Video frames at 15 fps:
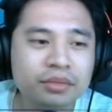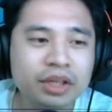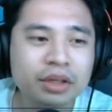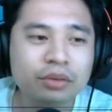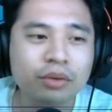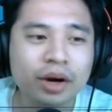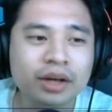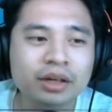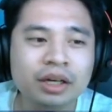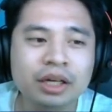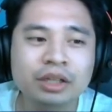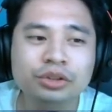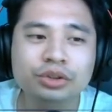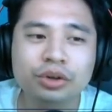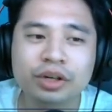right?
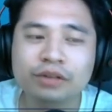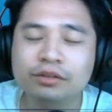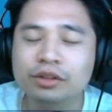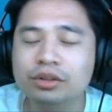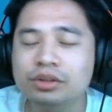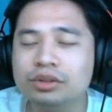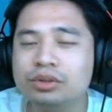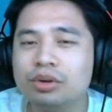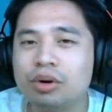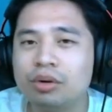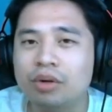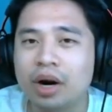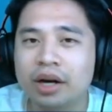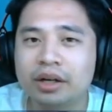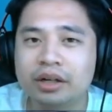So if you use
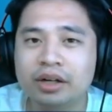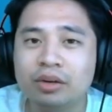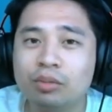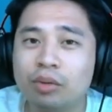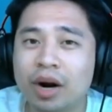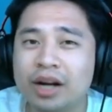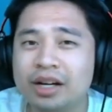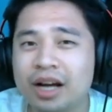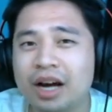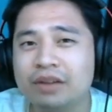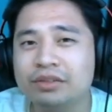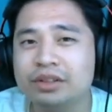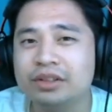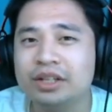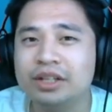Orion right
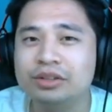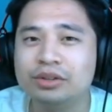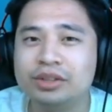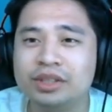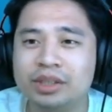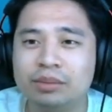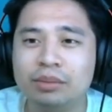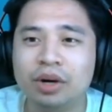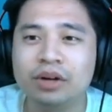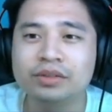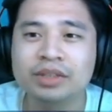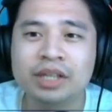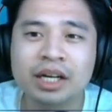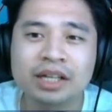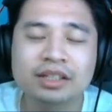after they use their
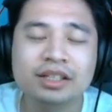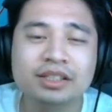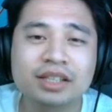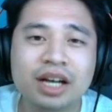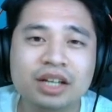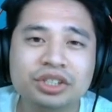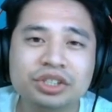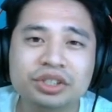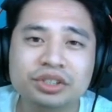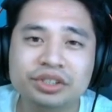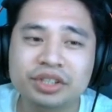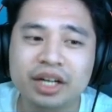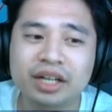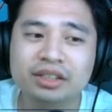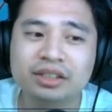buffs, there's actually a
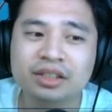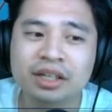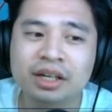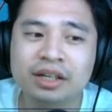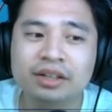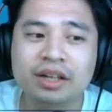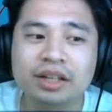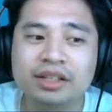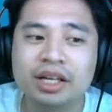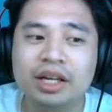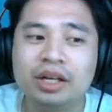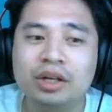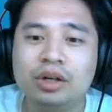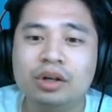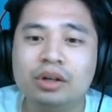chance that
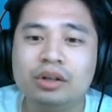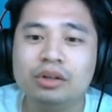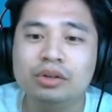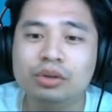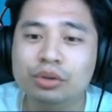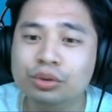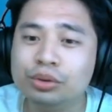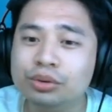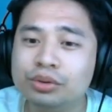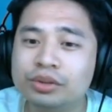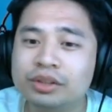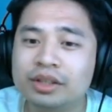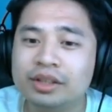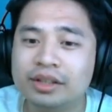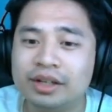they
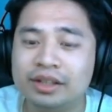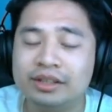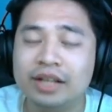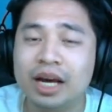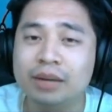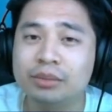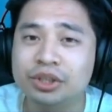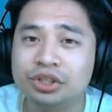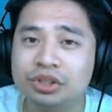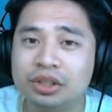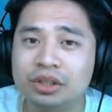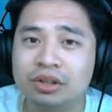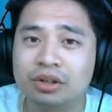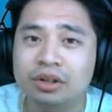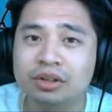lose their damage
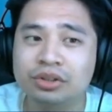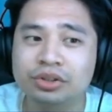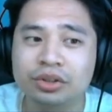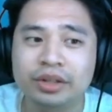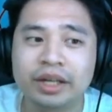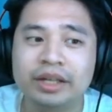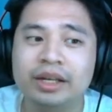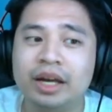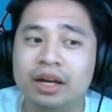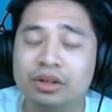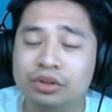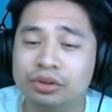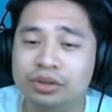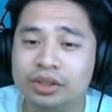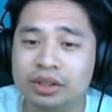dealer, so they can't
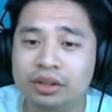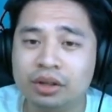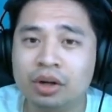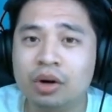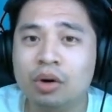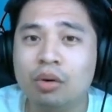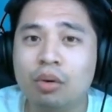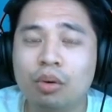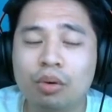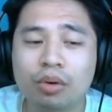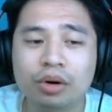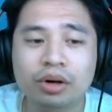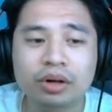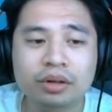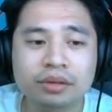use it,
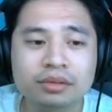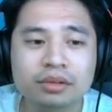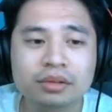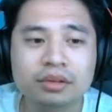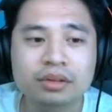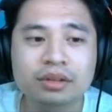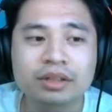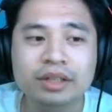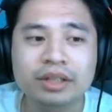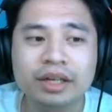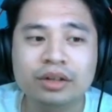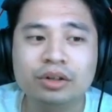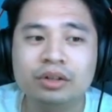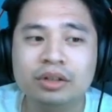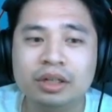or they
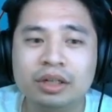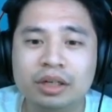could